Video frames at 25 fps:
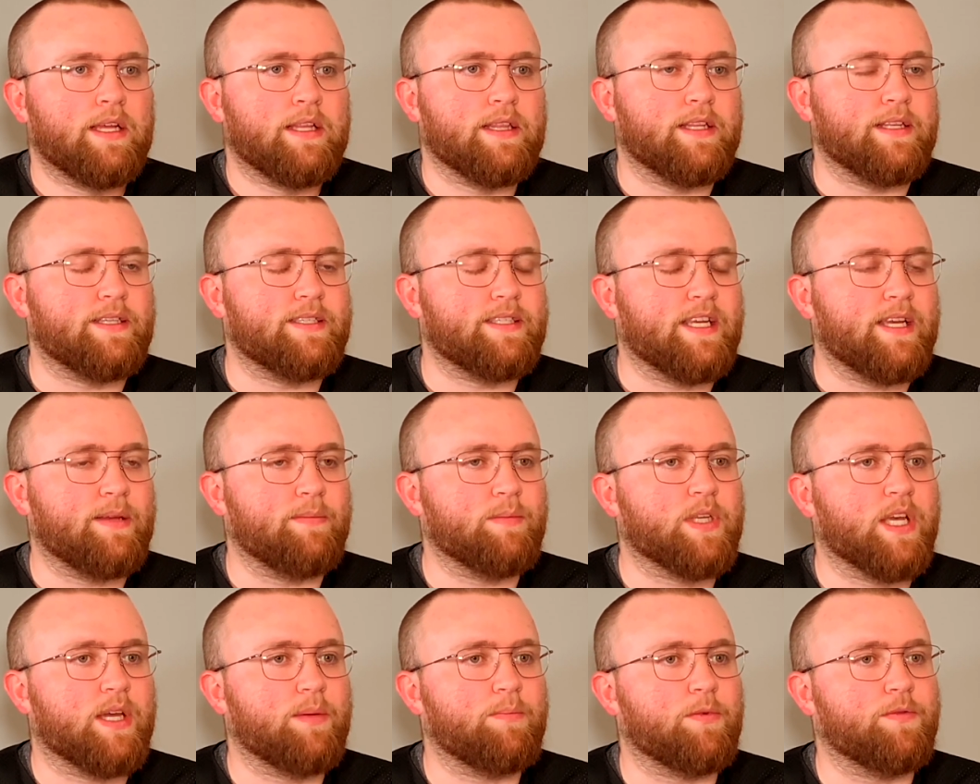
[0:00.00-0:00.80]
the
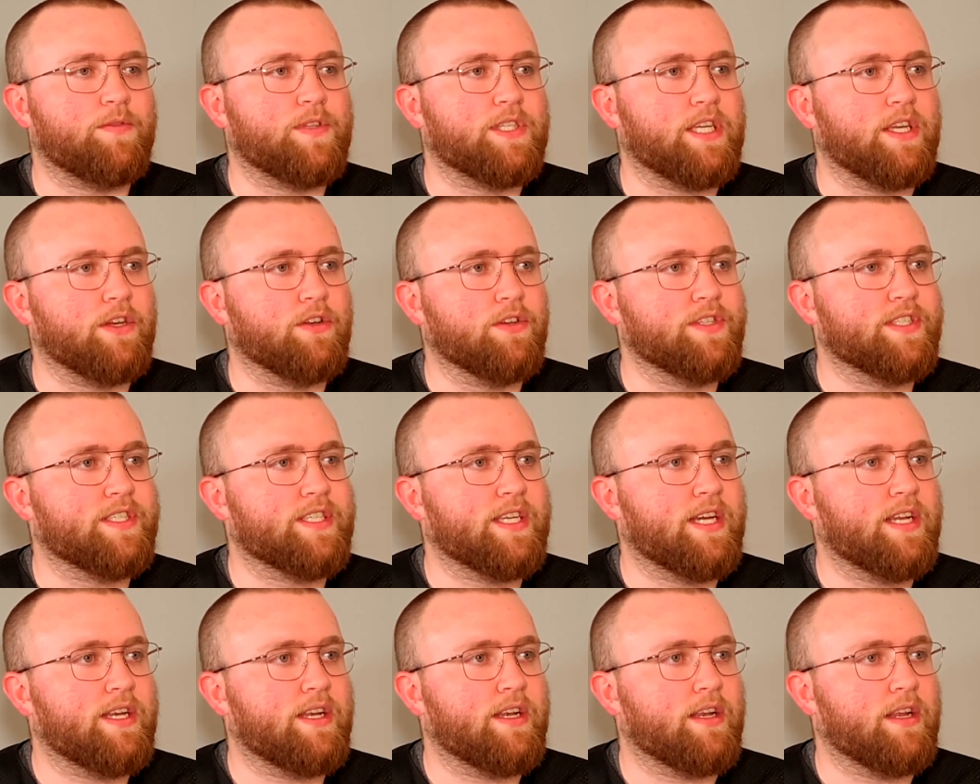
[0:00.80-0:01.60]
same type of skill
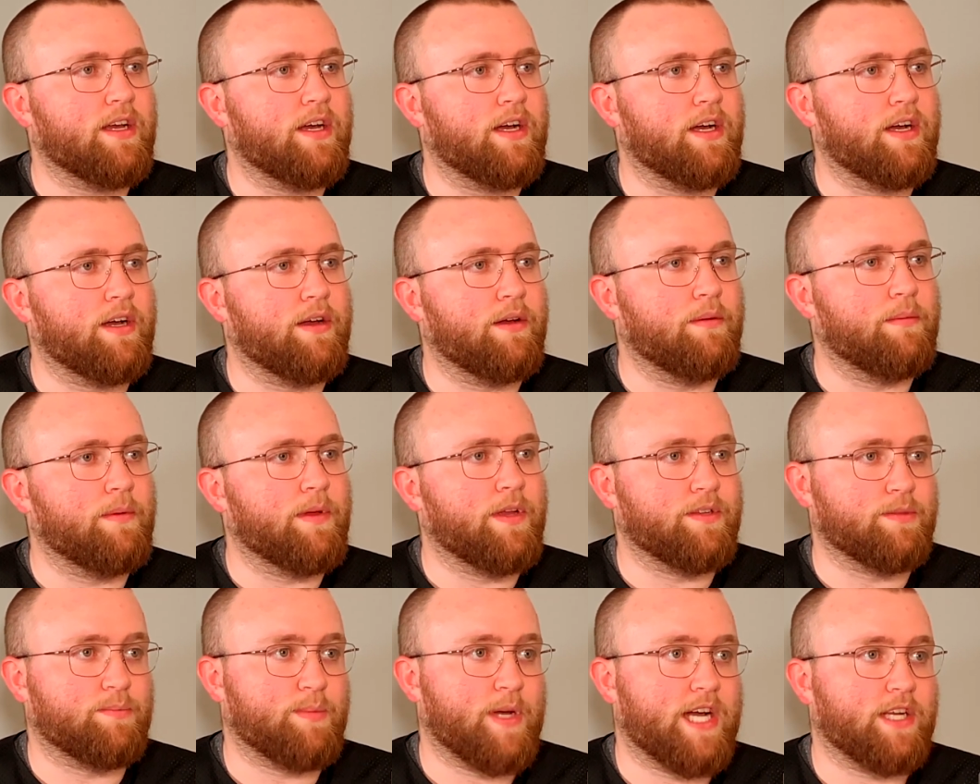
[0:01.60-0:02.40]
set
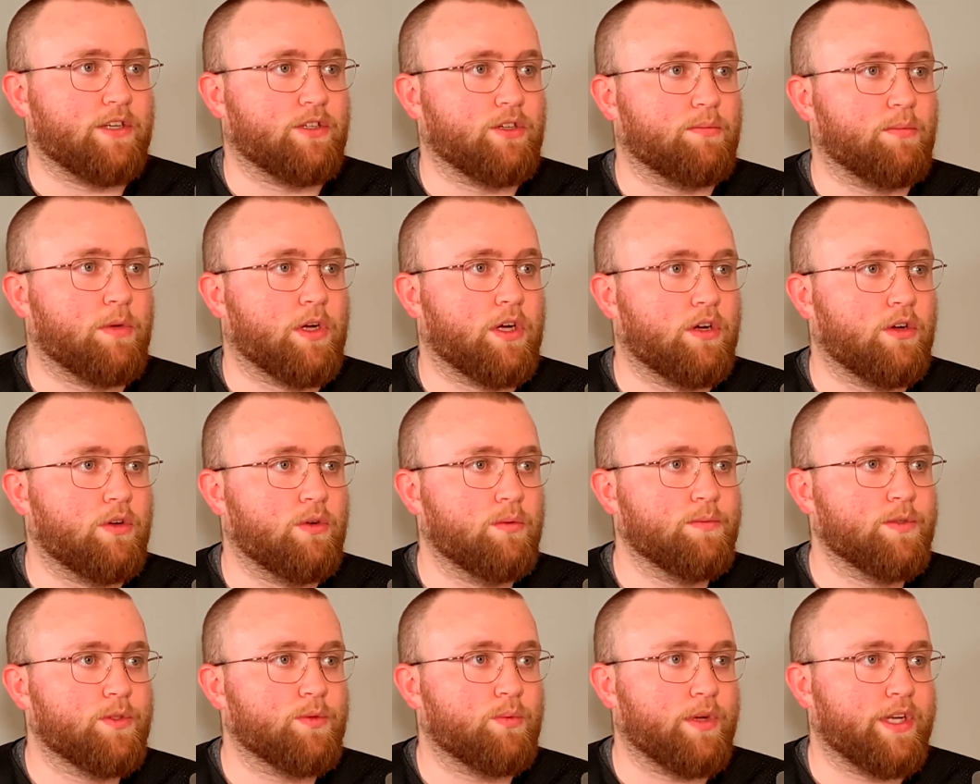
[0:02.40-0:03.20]
as Patrick
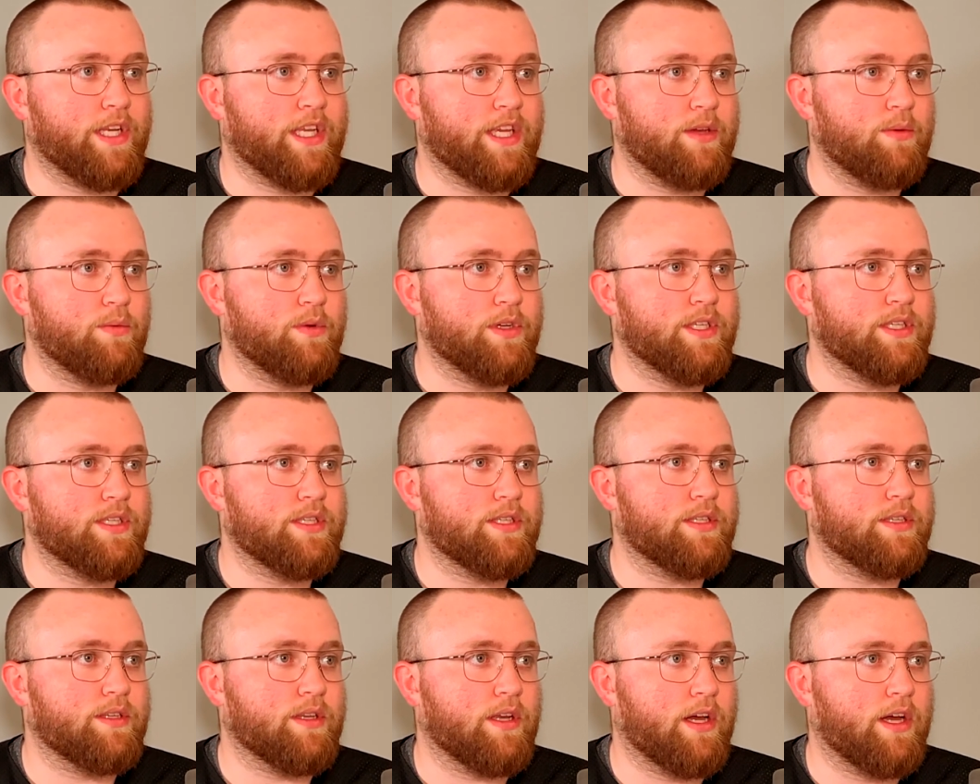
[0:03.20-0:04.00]
Mahomes when he
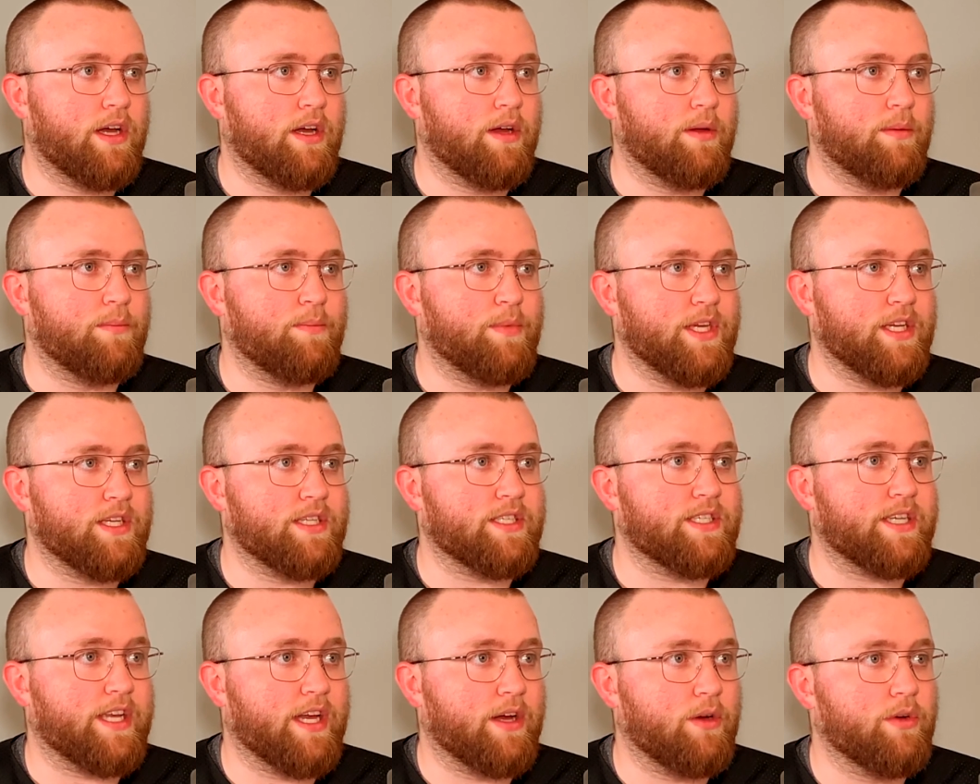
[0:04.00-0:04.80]
was being
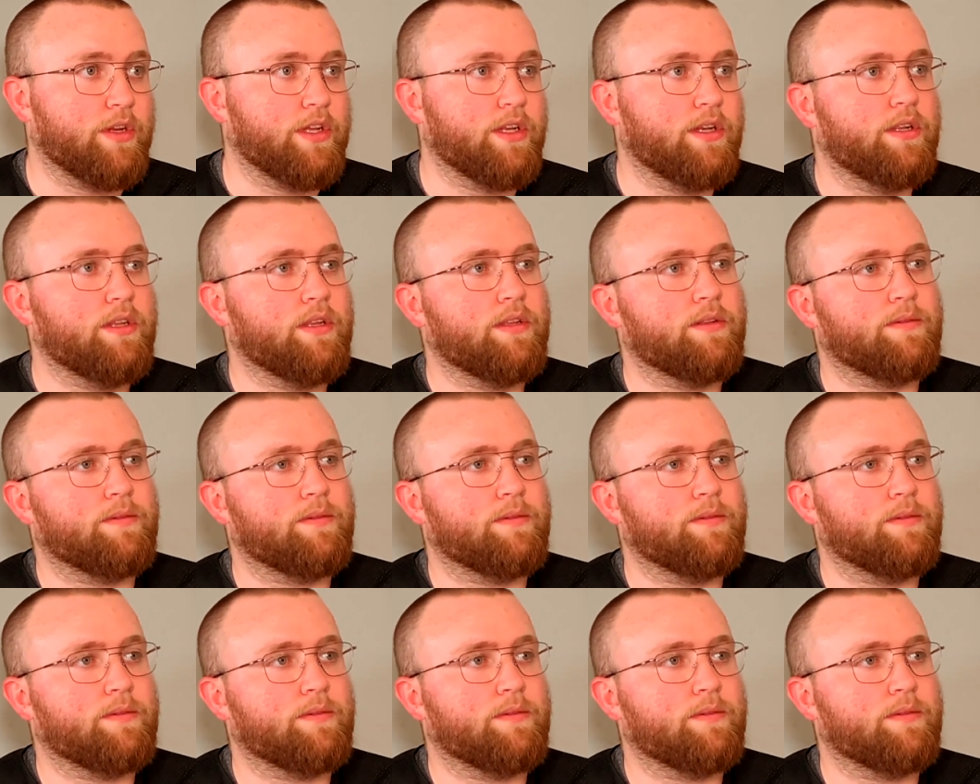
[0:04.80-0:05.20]
scouted,